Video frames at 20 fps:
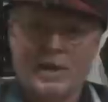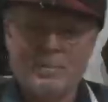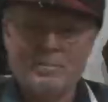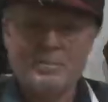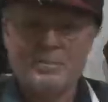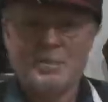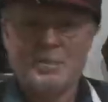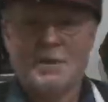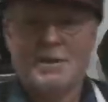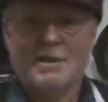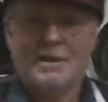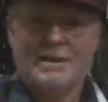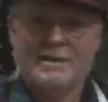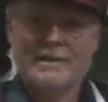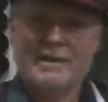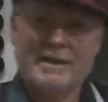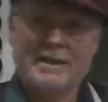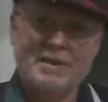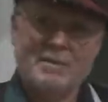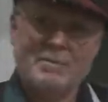up,
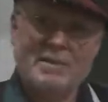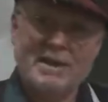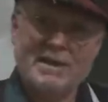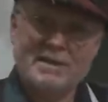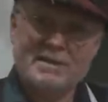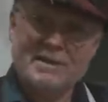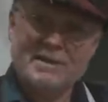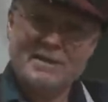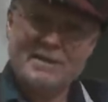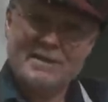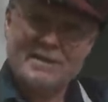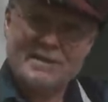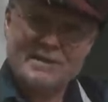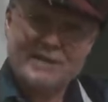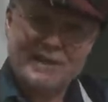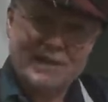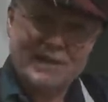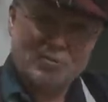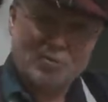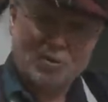then the men,
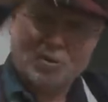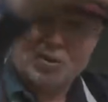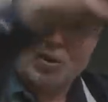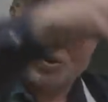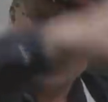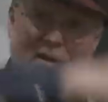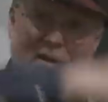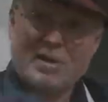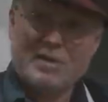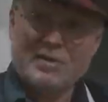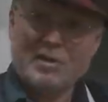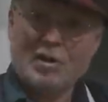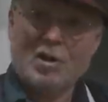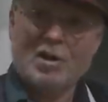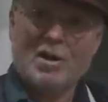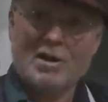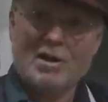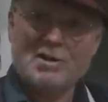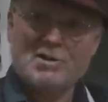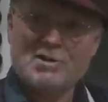they roll all the
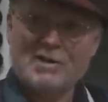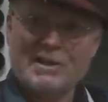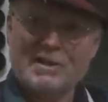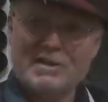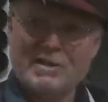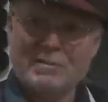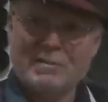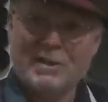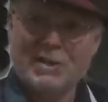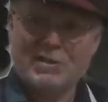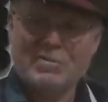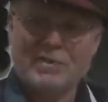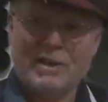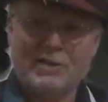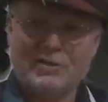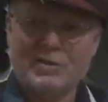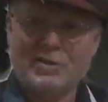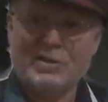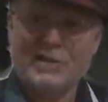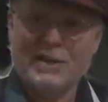logs into the Mud
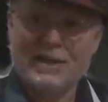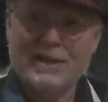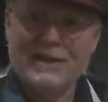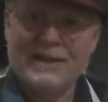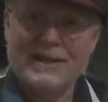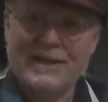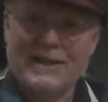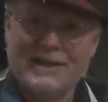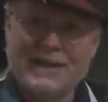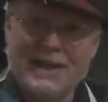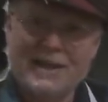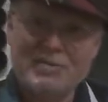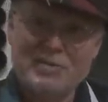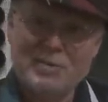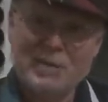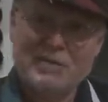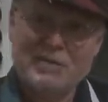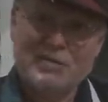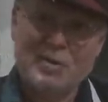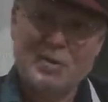River, and they have to
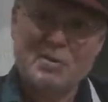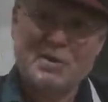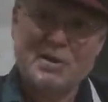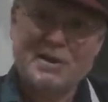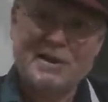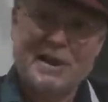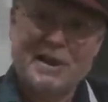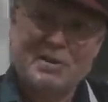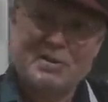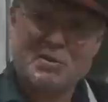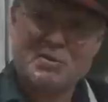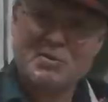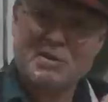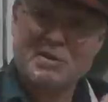be floated down the